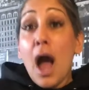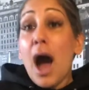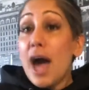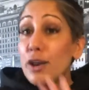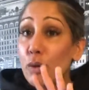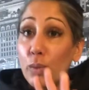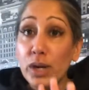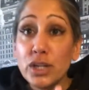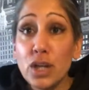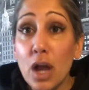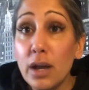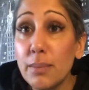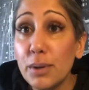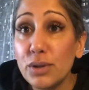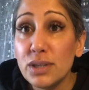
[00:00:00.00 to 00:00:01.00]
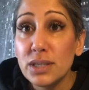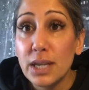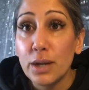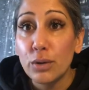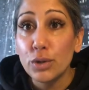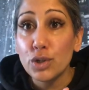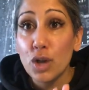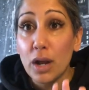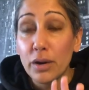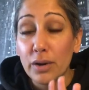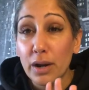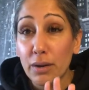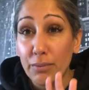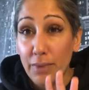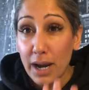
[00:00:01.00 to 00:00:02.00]
I don't want to talk about the sacral
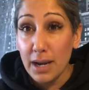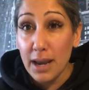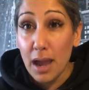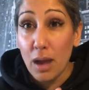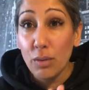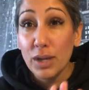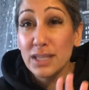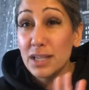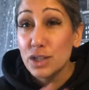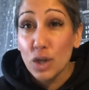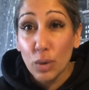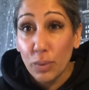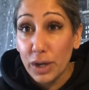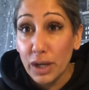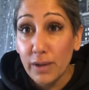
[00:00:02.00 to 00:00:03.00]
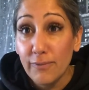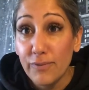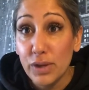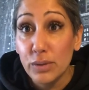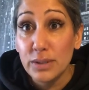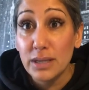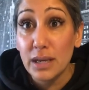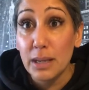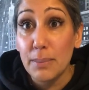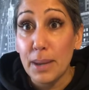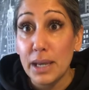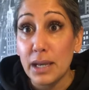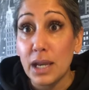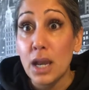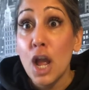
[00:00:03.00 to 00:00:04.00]
chakra right now because I don't want to confuse
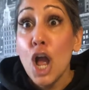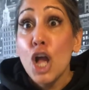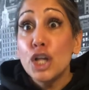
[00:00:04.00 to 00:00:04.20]
anybody.